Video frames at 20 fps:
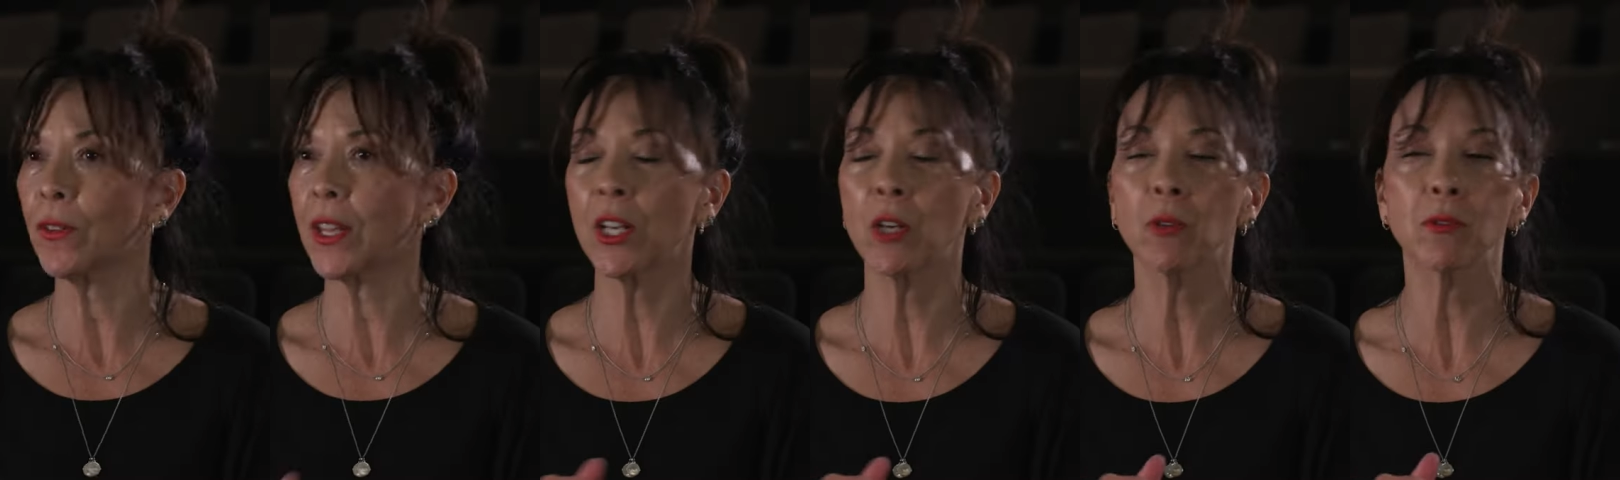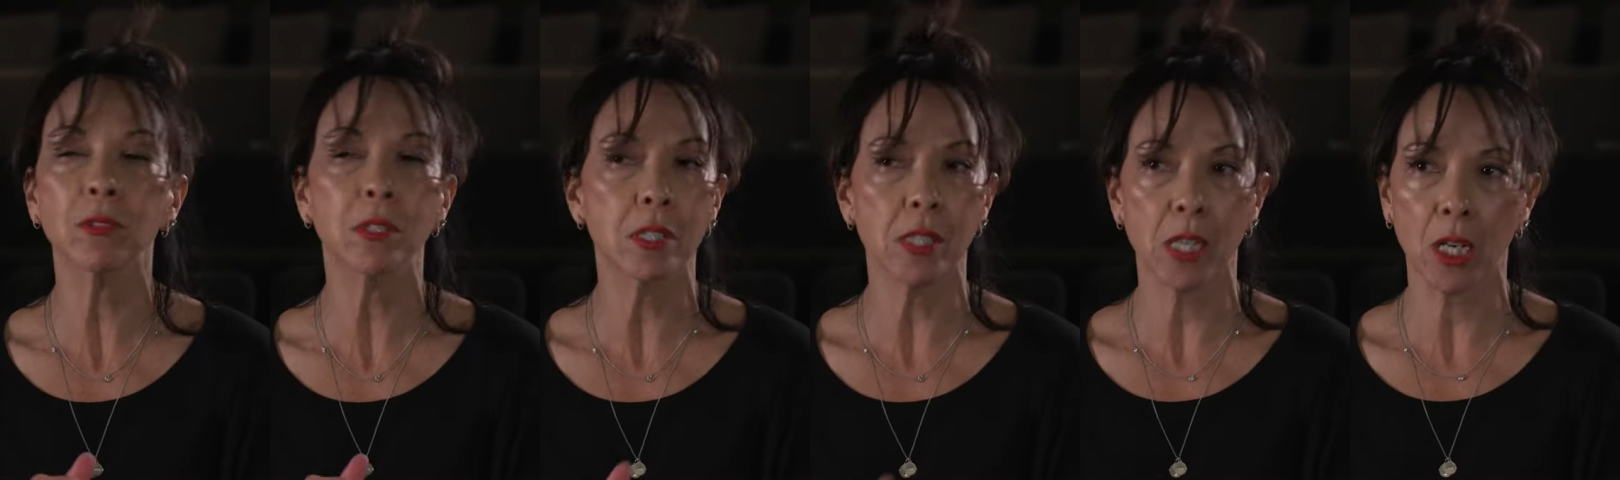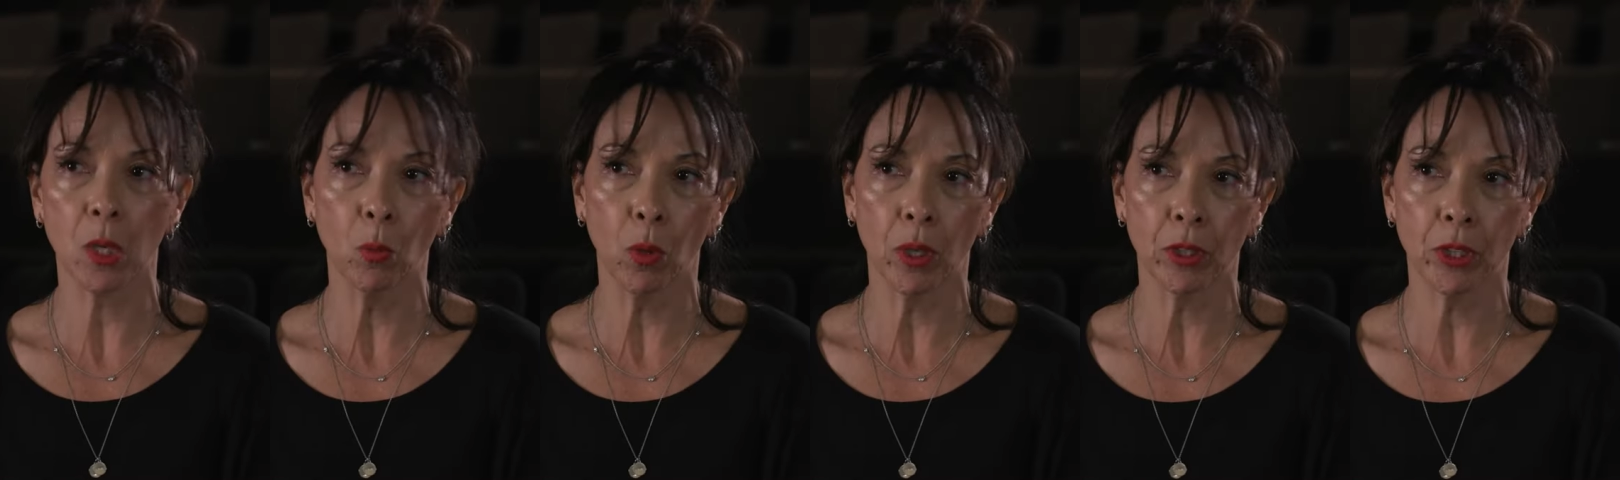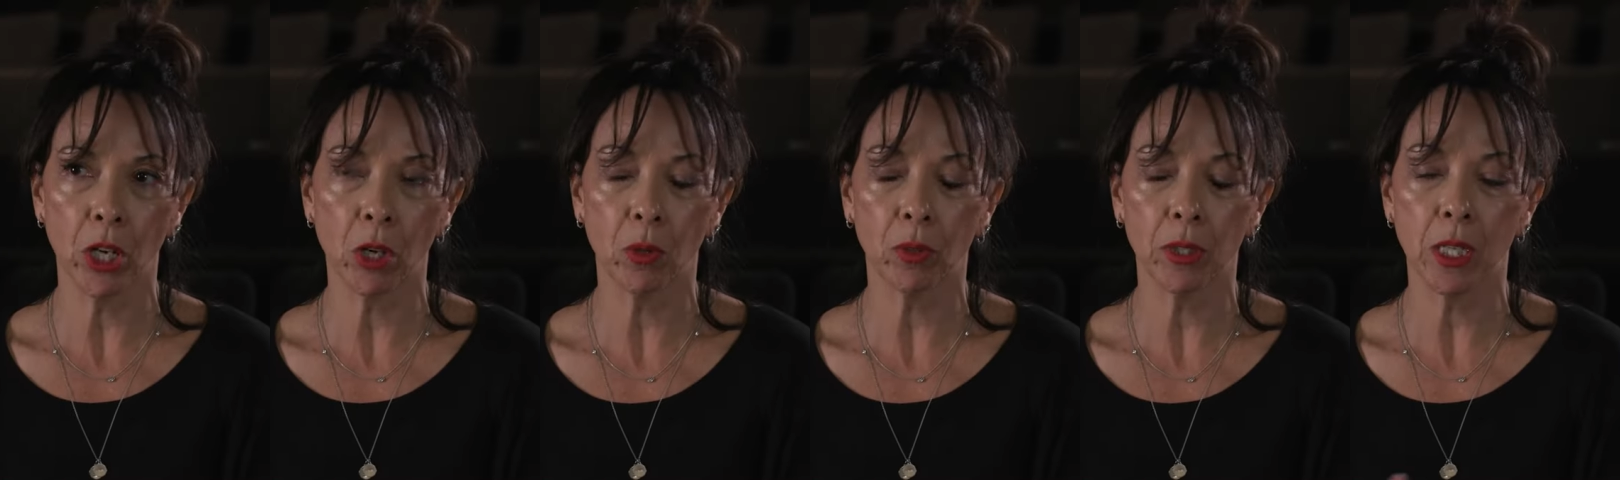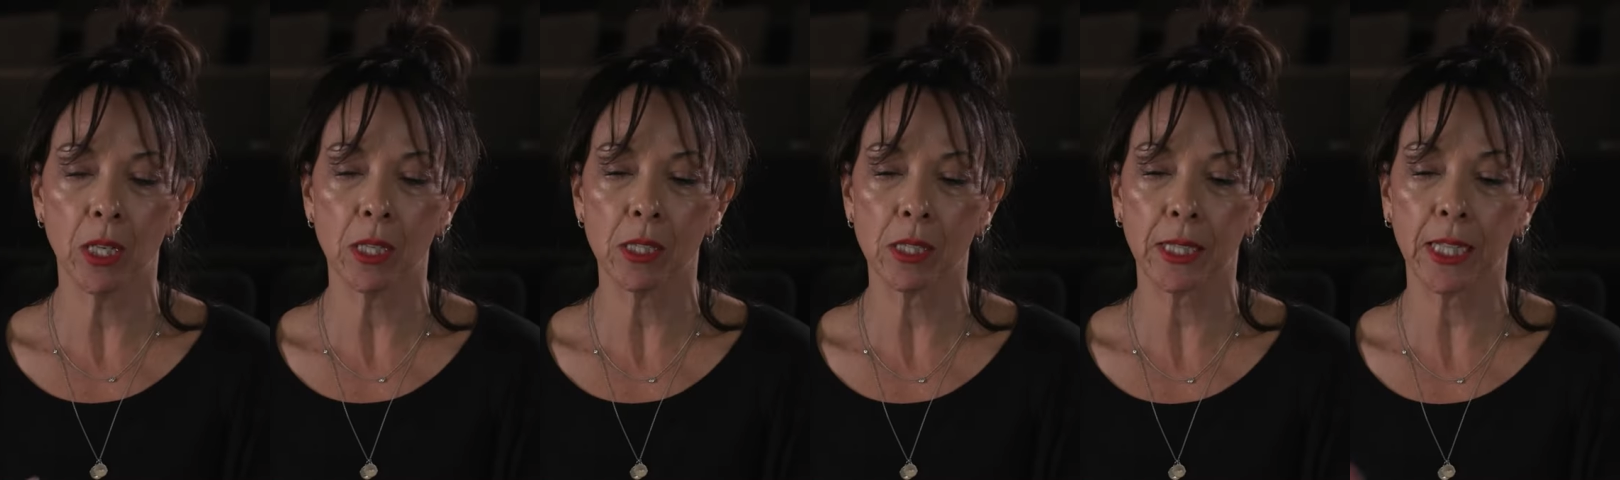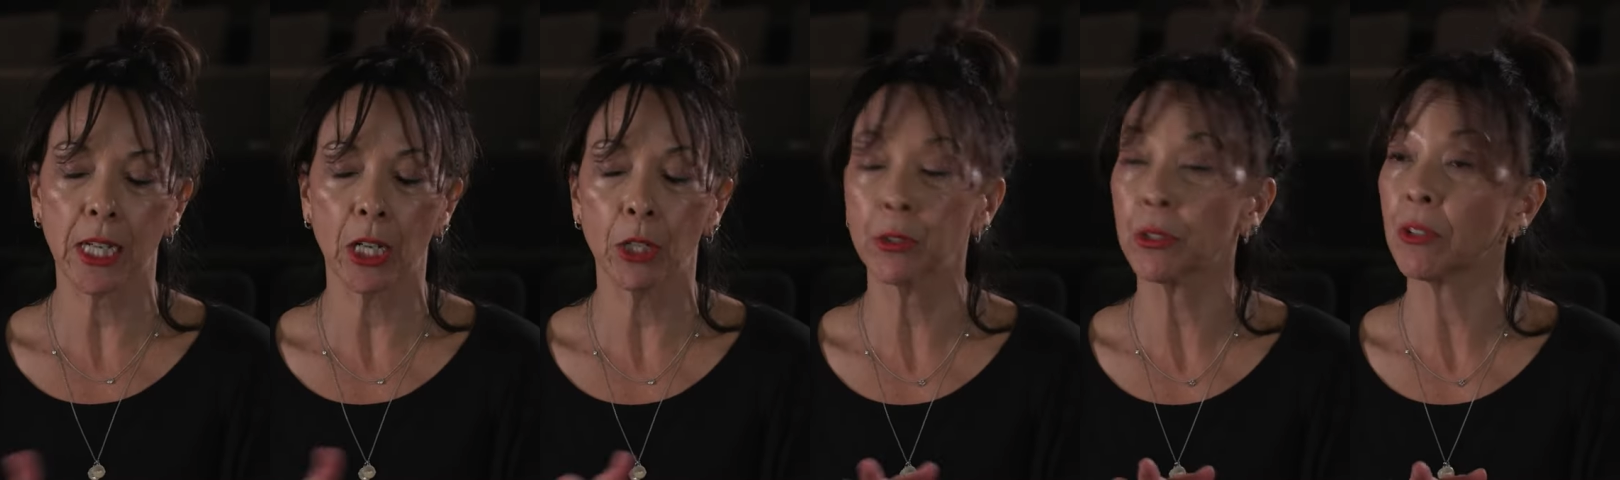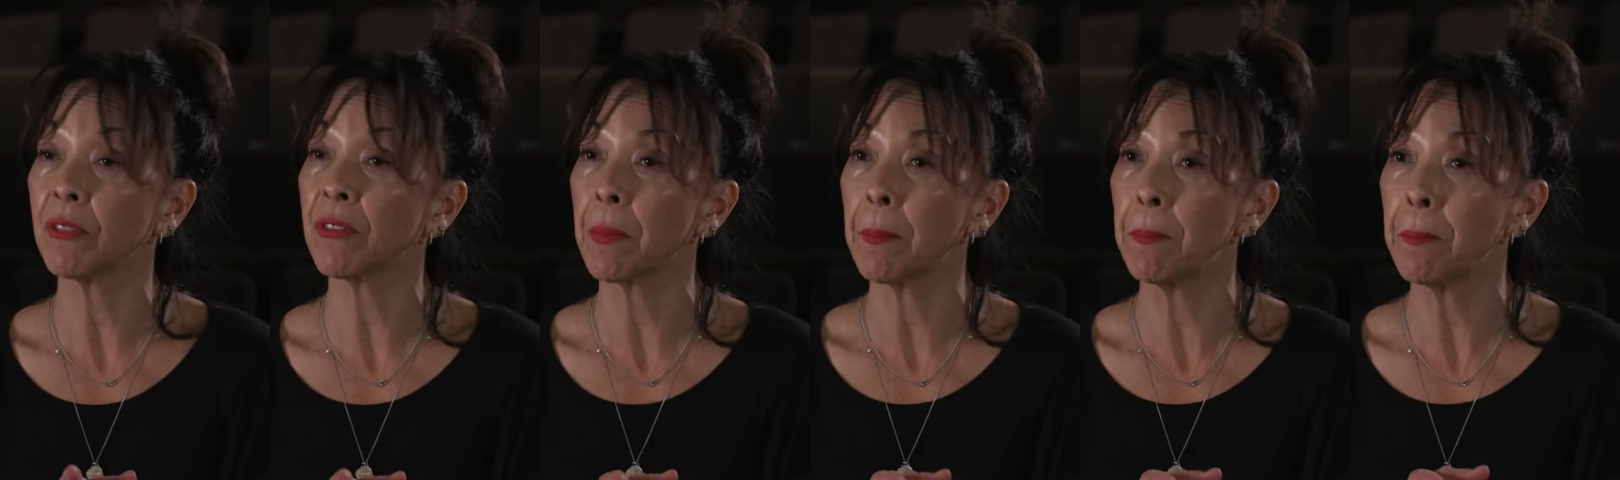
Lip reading: they don't sing one note. It is the character of the